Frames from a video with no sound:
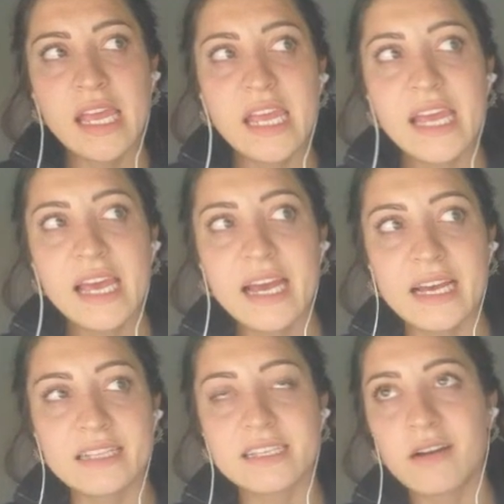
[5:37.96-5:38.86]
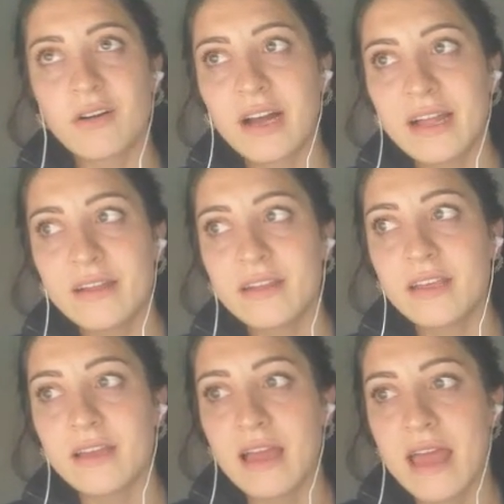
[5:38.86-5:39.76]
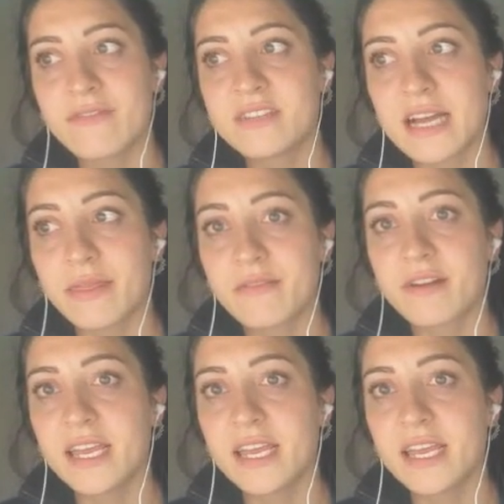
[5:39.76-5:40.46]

Yeah, so I have done